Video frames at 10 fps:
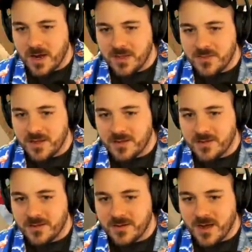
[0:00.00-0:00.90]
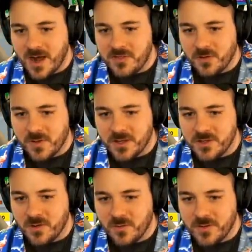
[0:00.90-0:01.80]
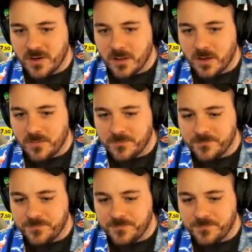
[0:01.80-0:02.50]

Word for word: I think, I think we can do it without a loan.